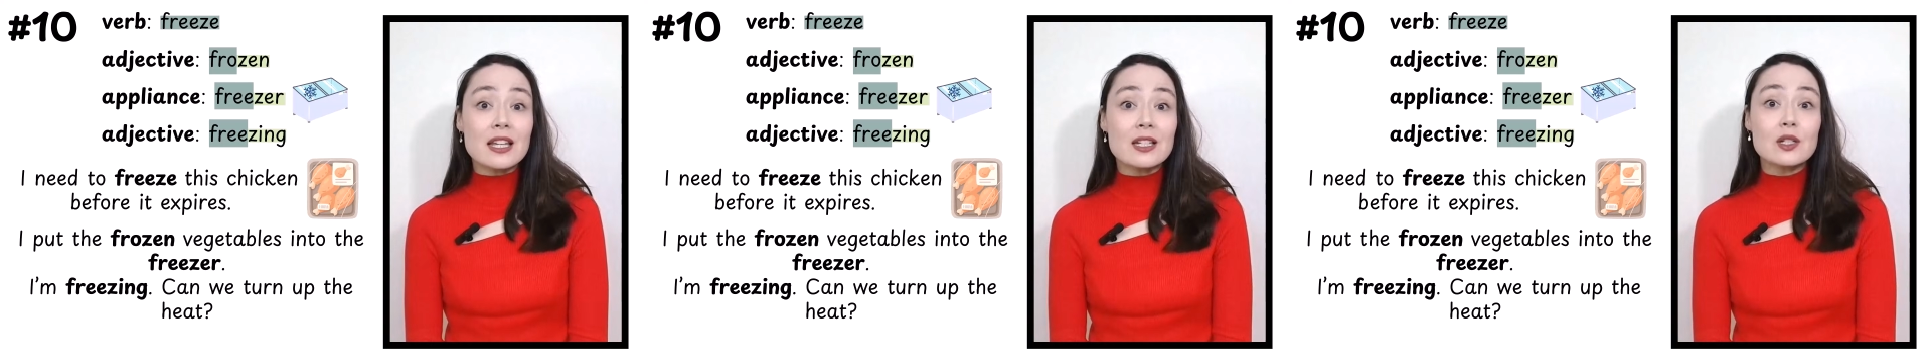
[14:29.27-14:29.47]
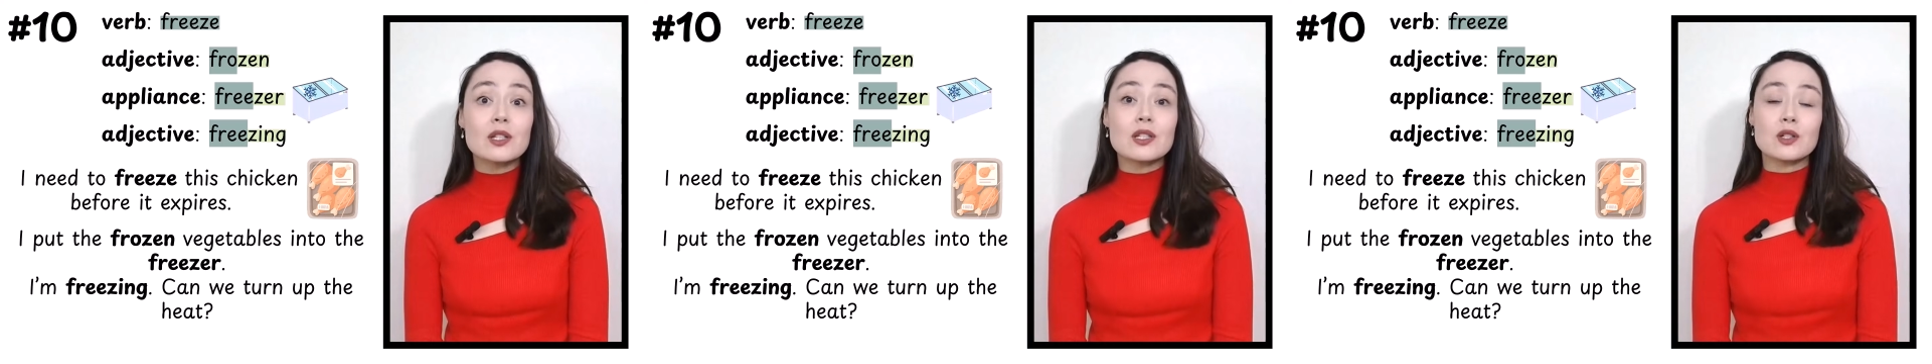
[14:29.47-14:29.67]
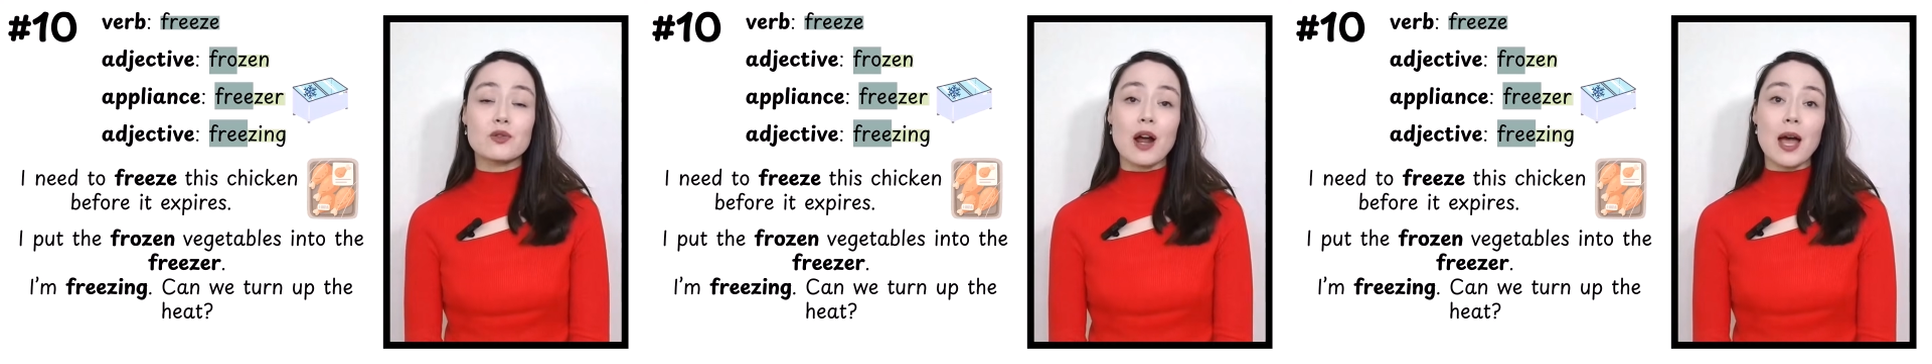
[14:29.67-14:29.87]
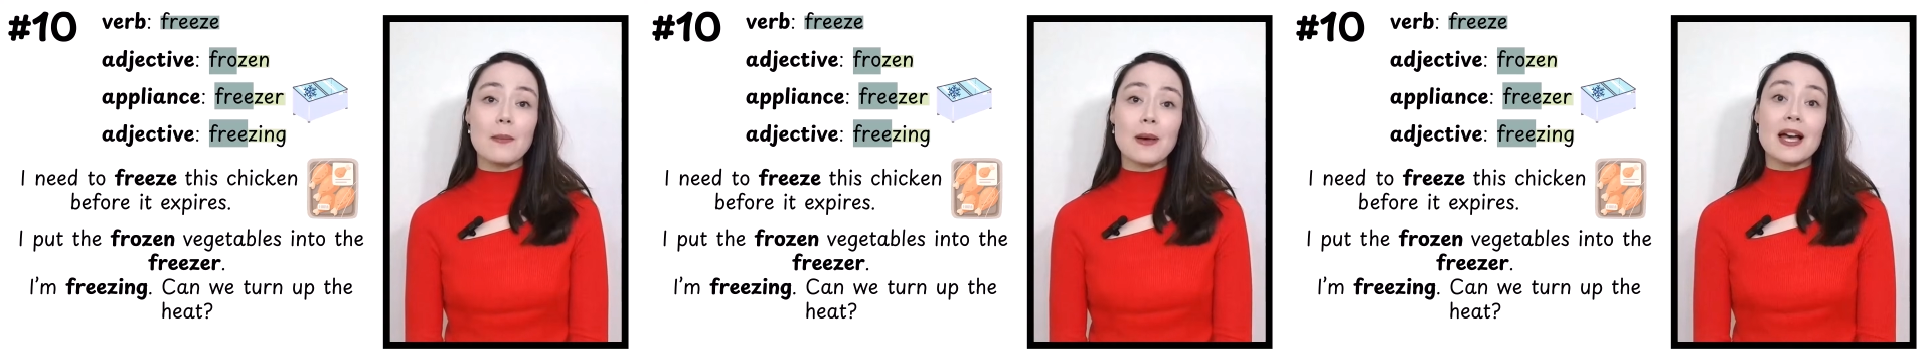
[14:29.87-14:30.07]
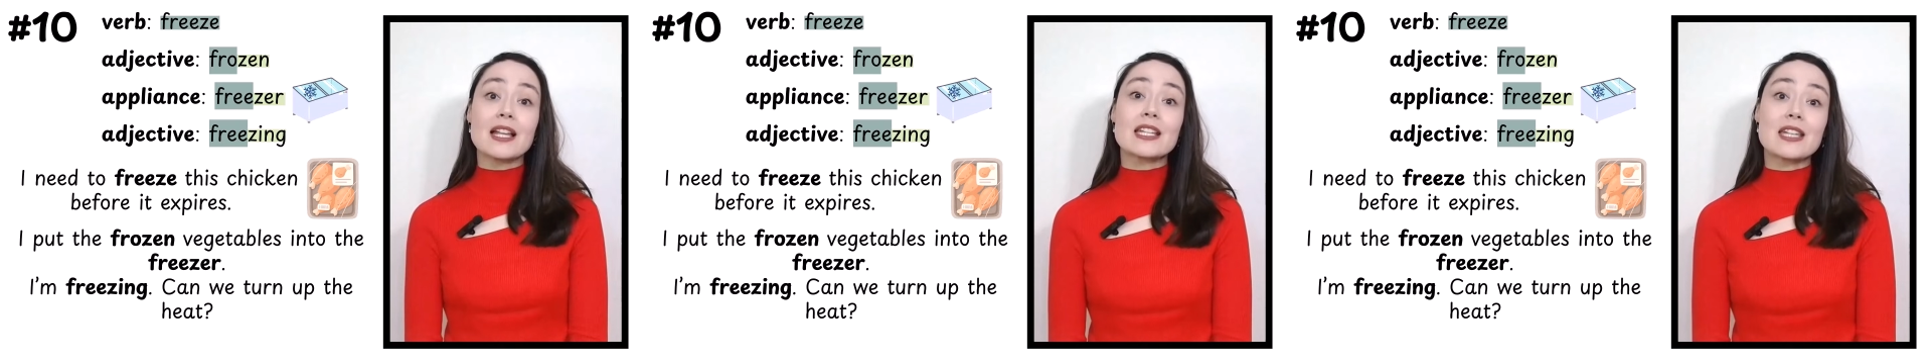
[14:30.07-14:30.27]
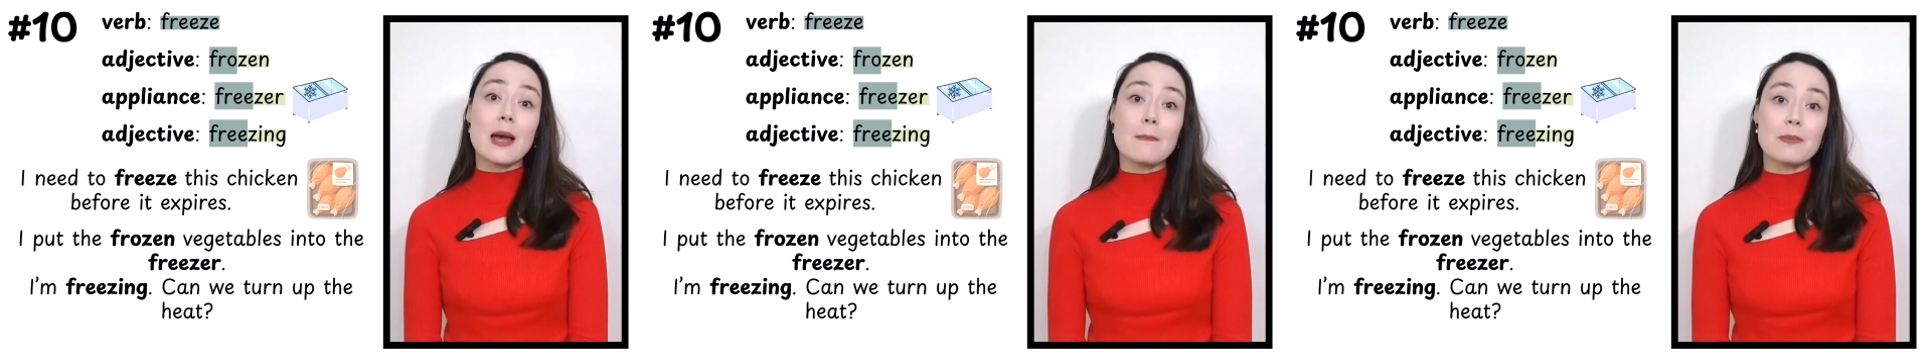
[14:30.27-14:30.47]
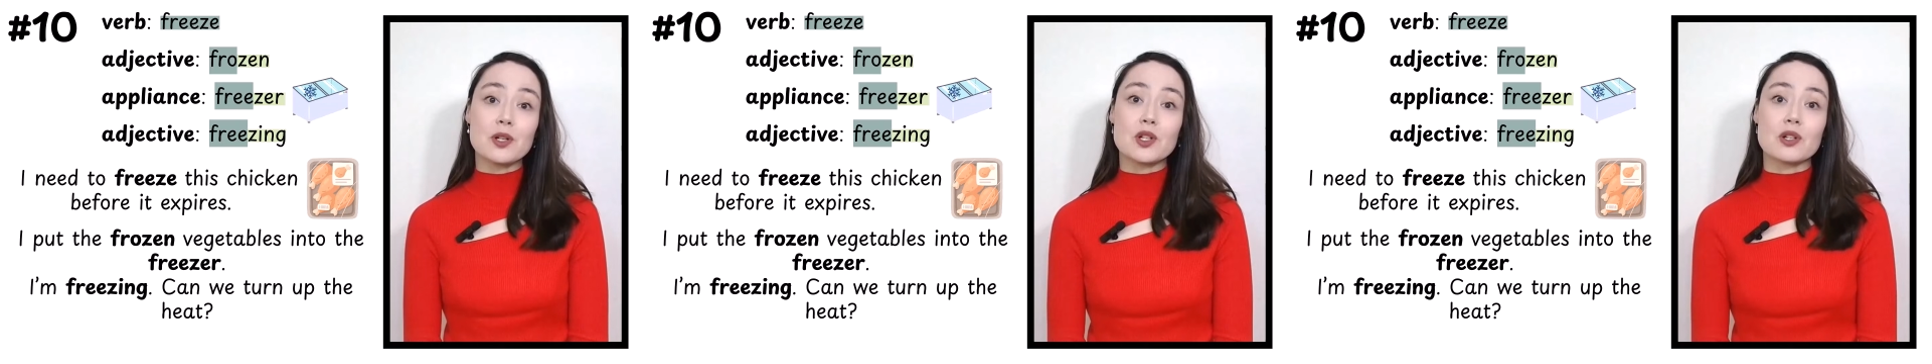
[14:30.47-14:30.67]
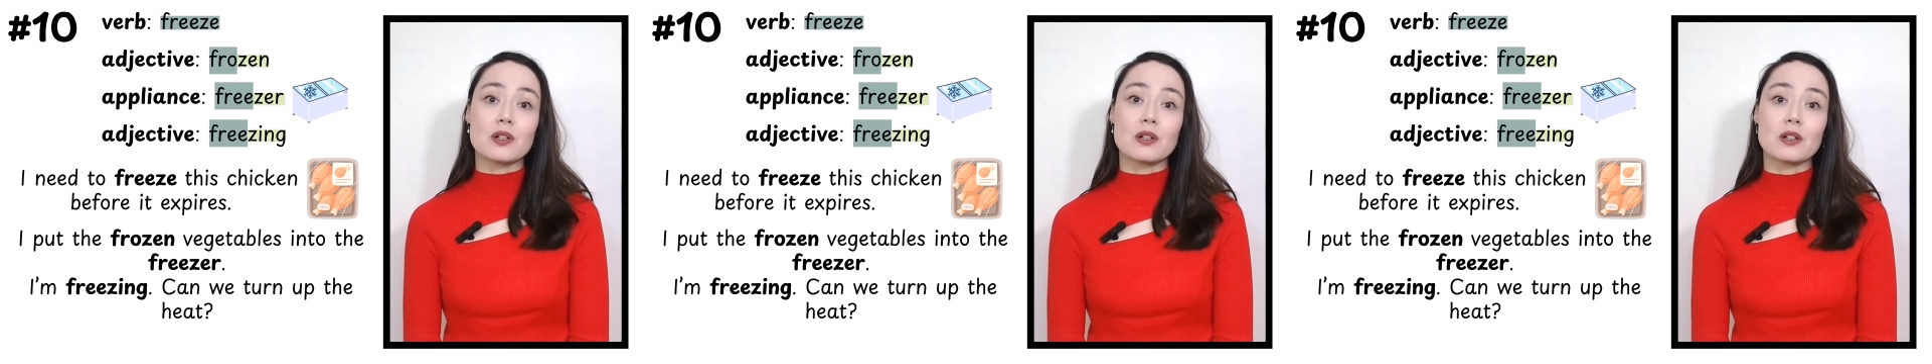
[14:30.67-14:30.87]
to describe
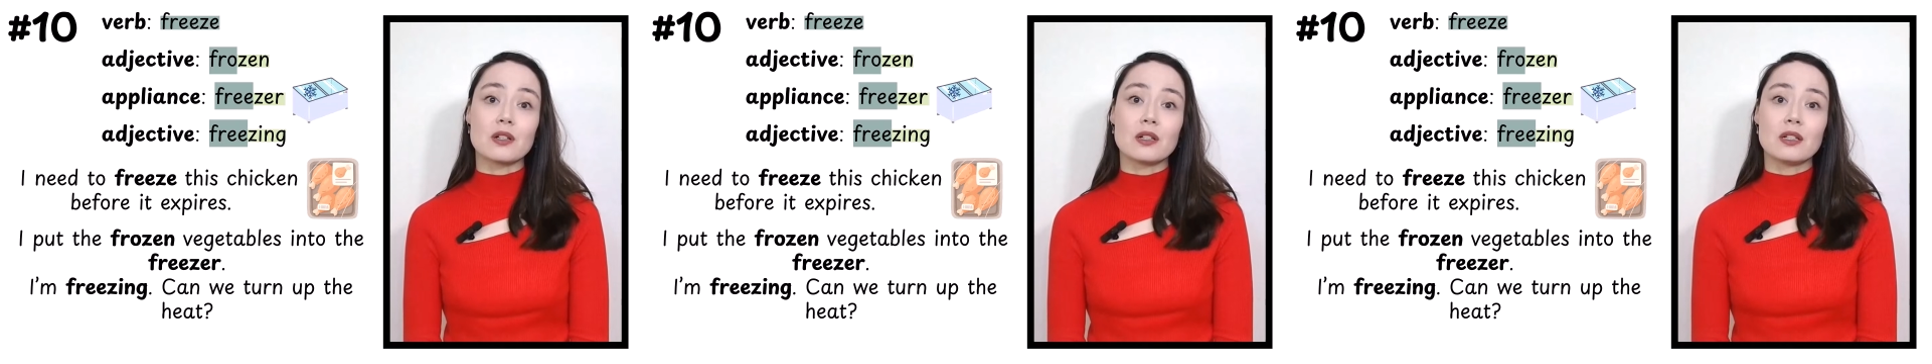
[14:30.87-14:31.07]
temperature.